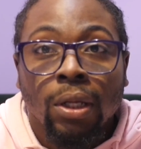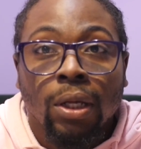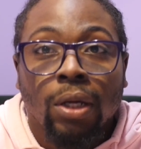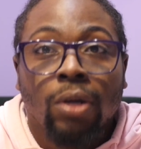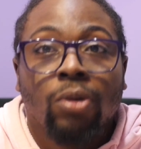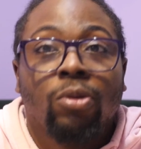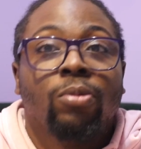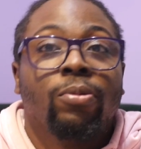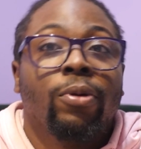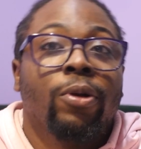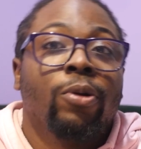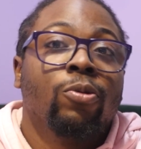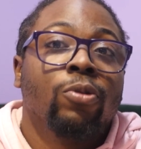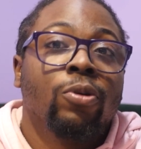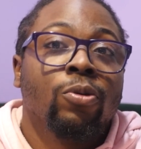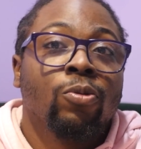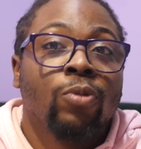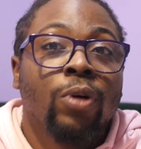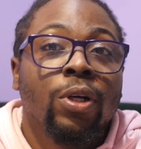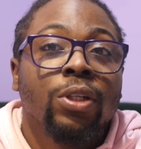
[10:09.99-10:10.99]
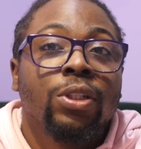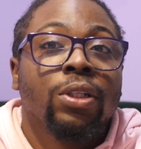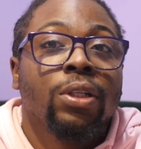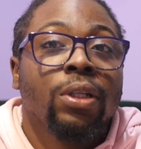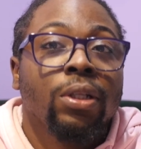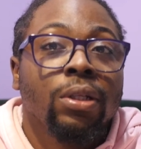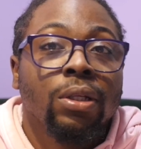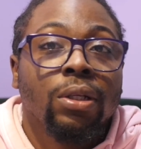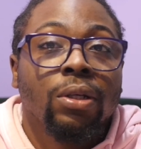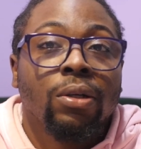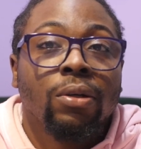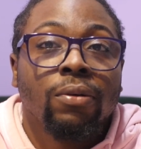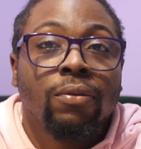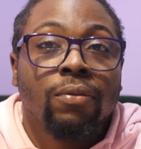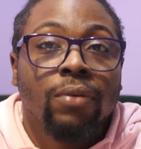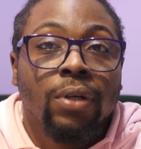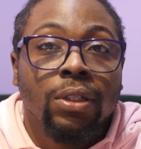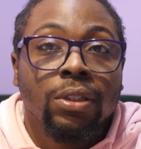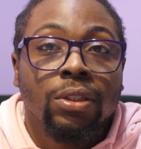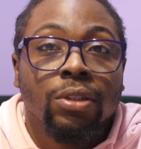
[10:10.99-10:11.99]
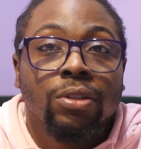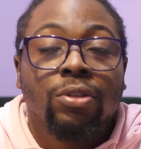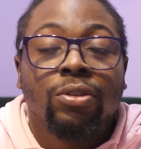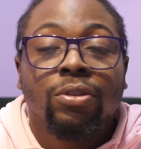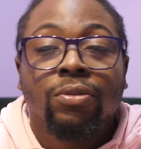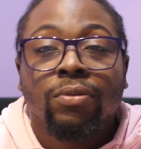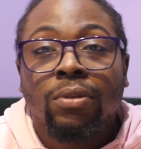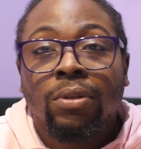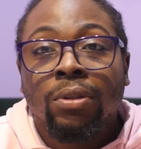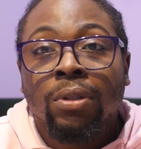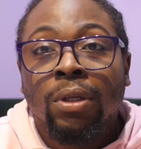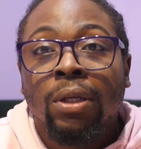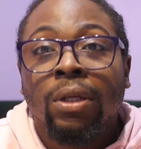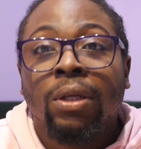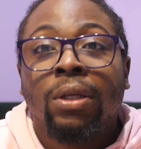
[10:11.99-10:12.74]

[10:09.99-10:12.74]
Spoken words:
I hope anyone watching it finds it useful.